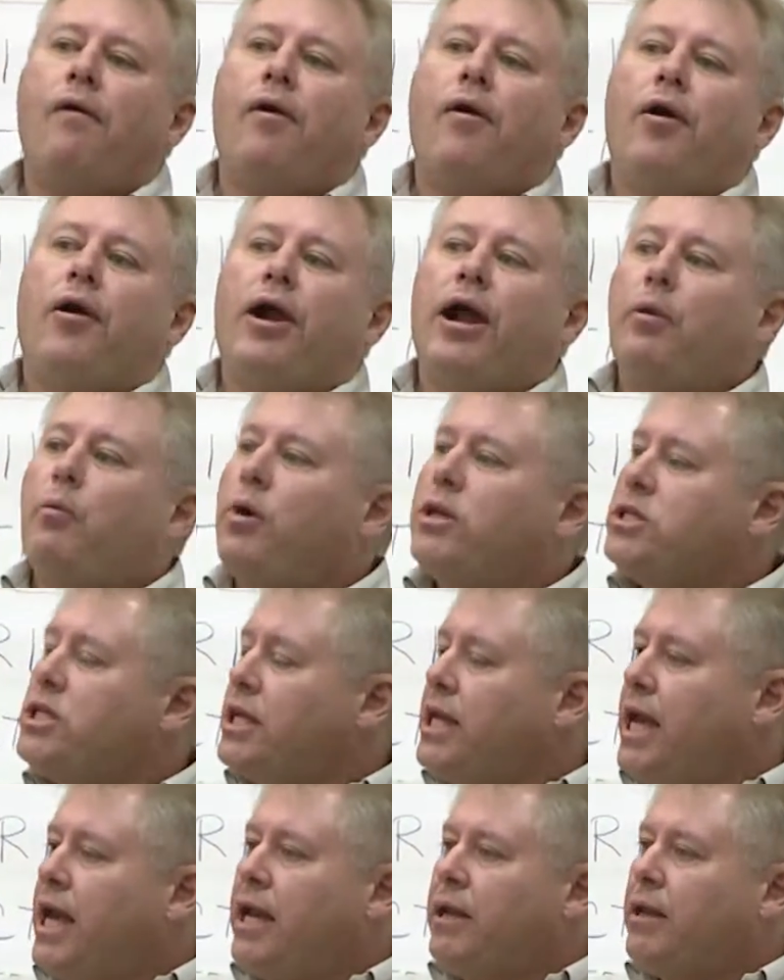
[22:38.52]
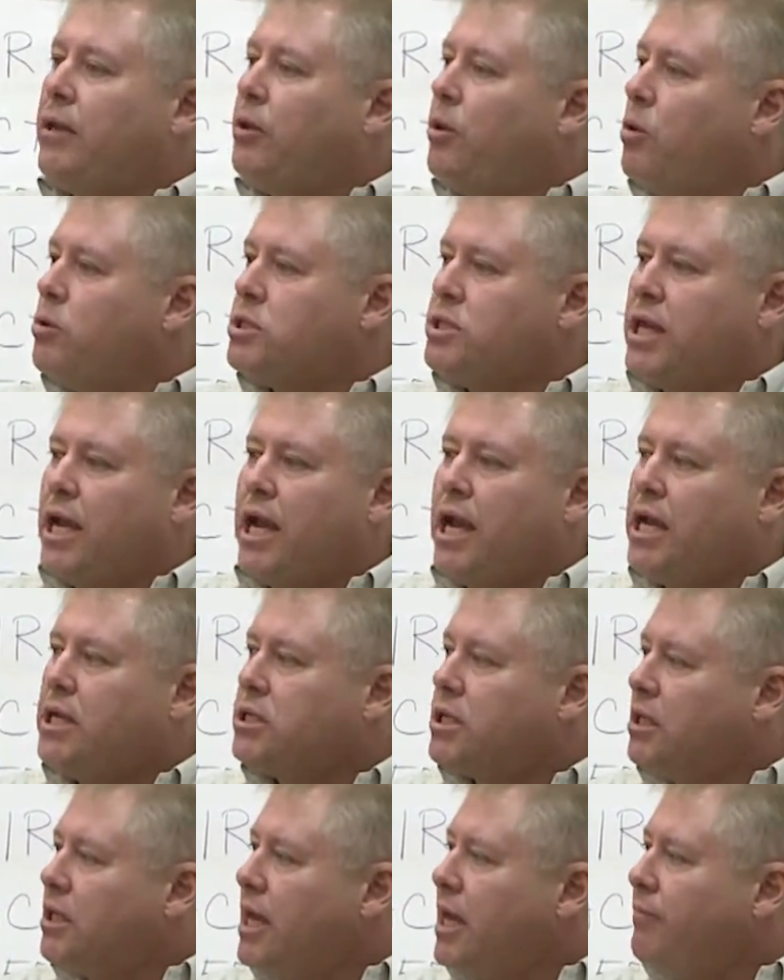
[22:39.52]
And once again, in those days,
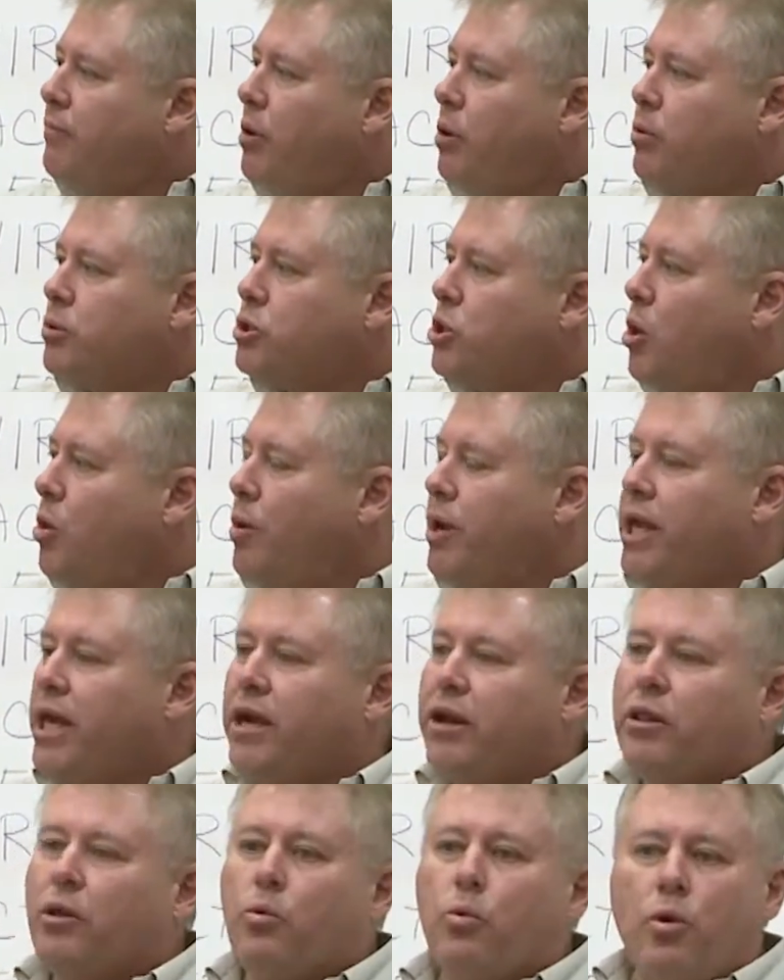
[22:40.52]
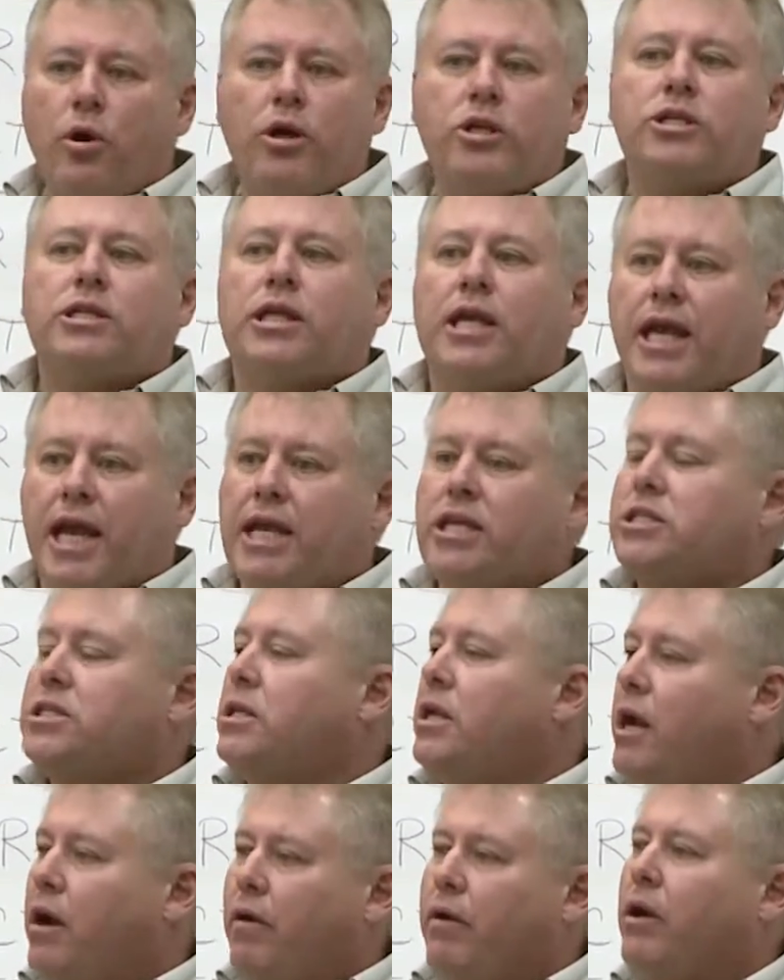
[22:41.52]
clean volt was going into the worst case
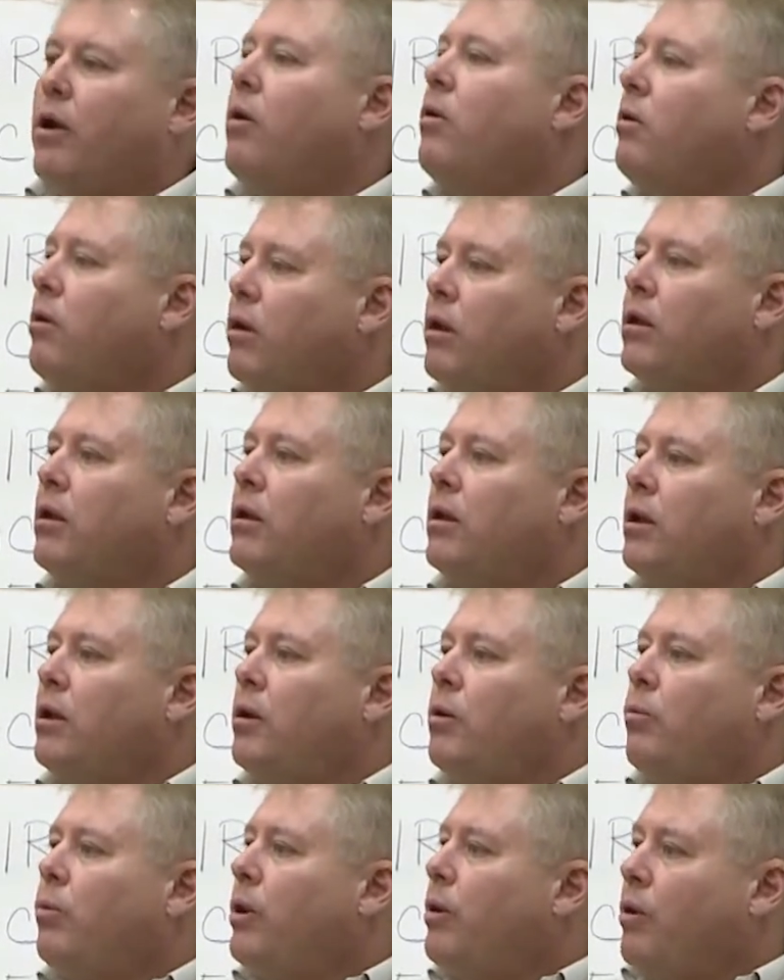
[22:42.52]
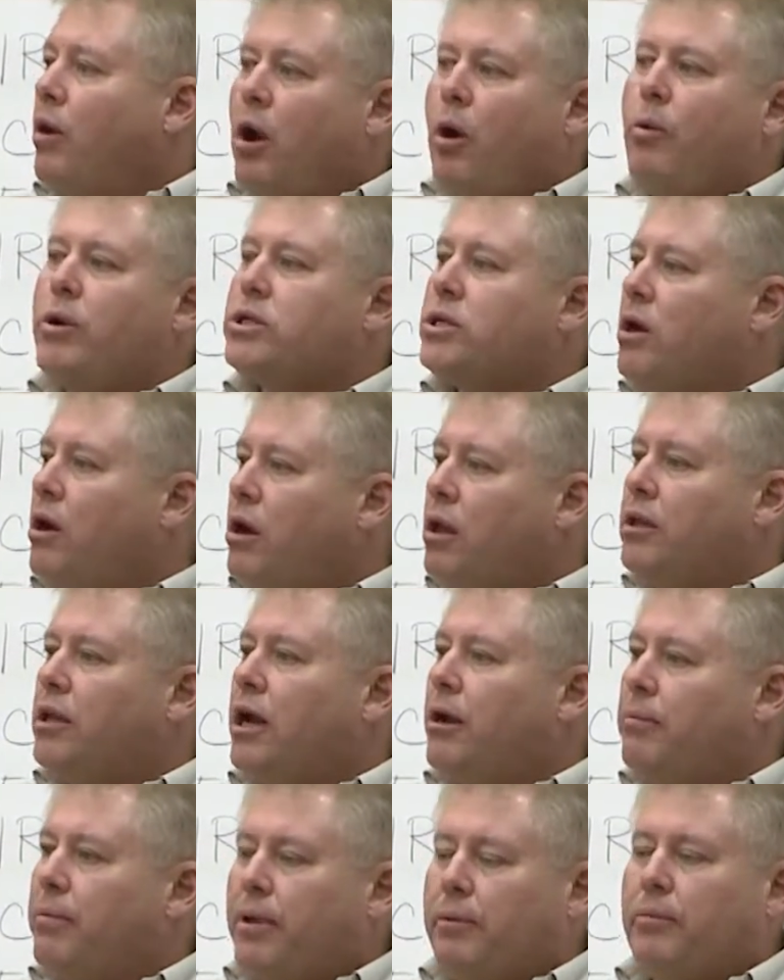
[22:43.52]
scenario. We were always called
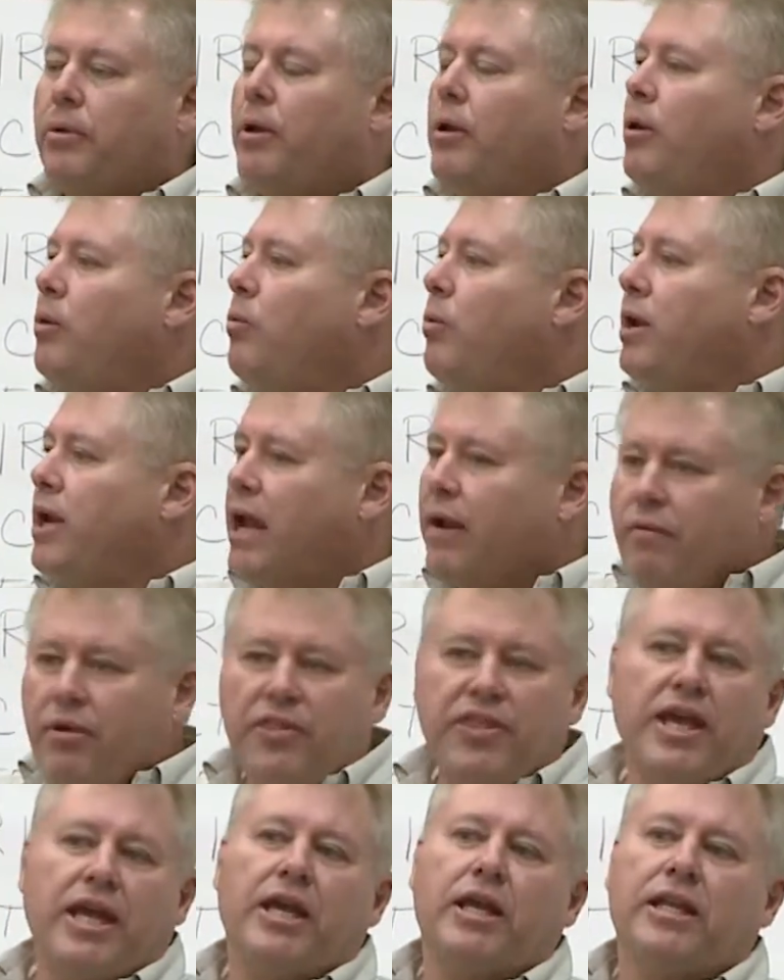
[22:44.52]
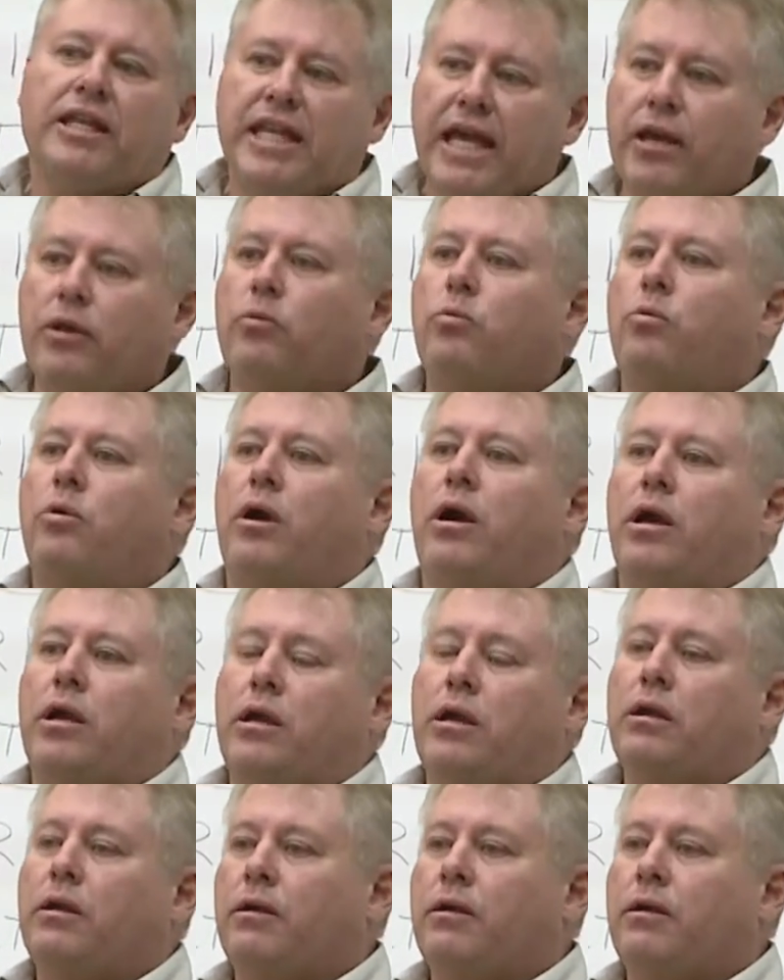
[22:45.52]
up when everything didn't work.